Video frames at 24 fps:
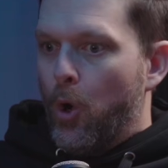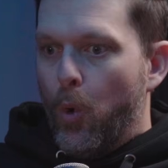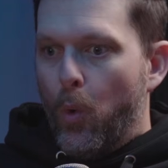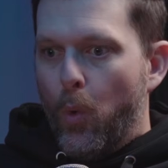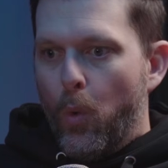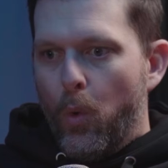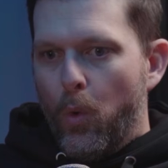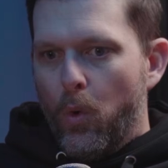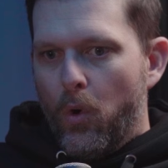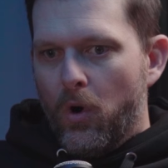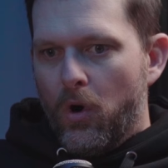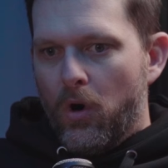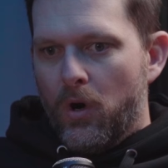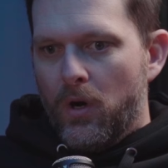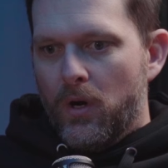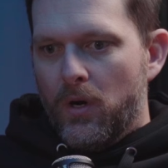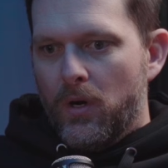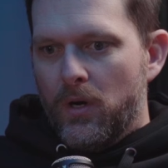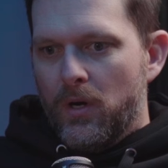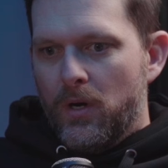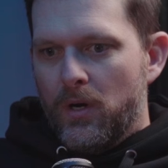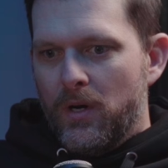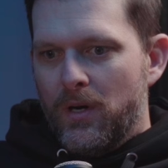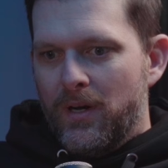or
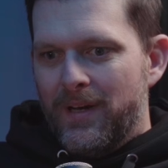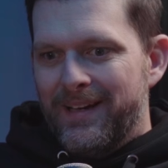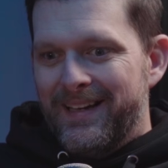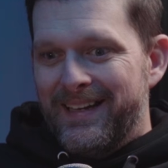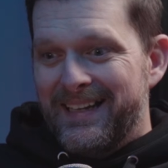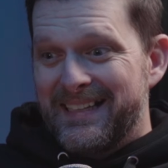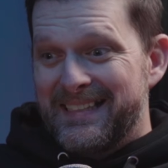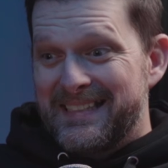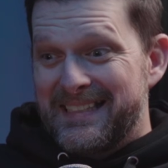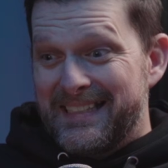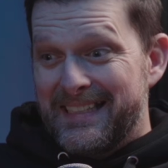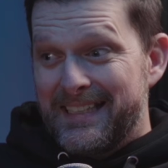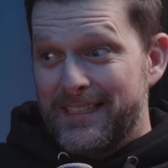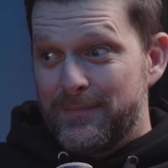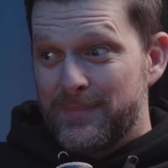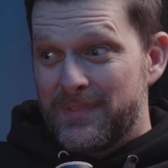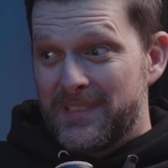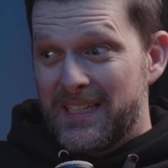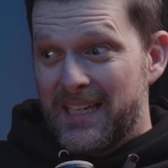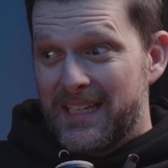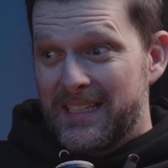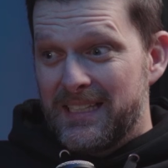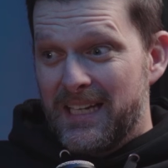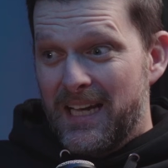it
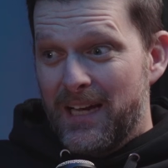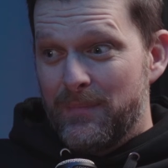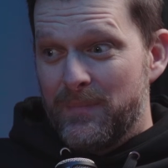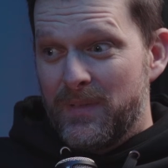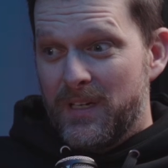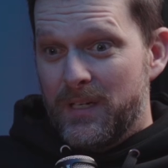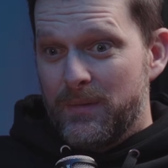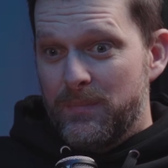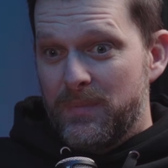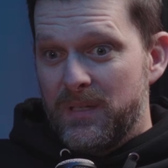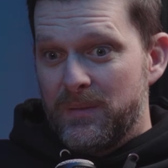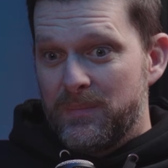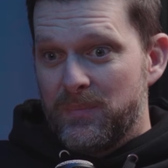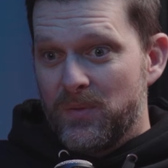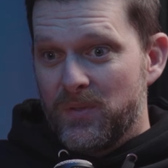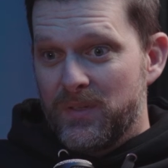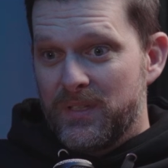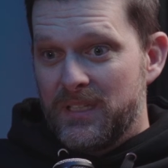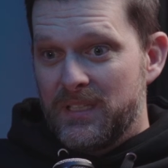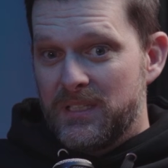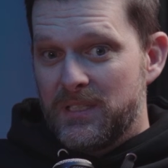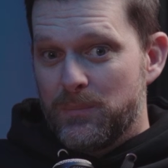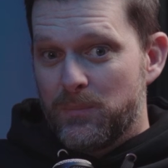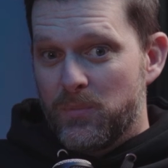seems like not many people
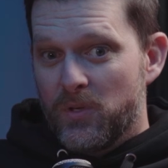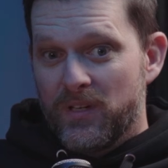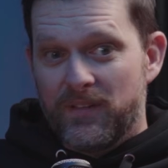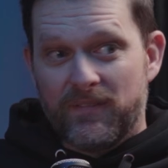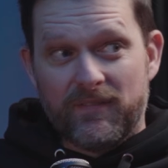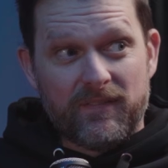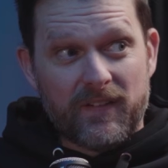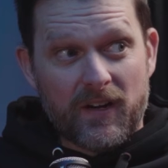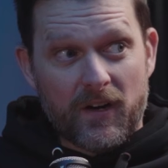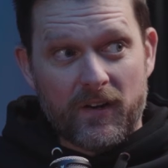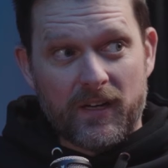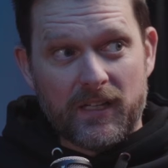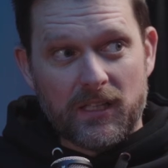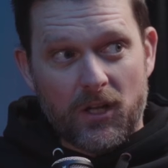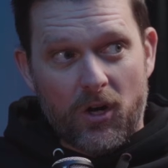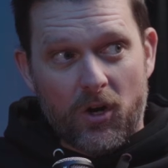need to print very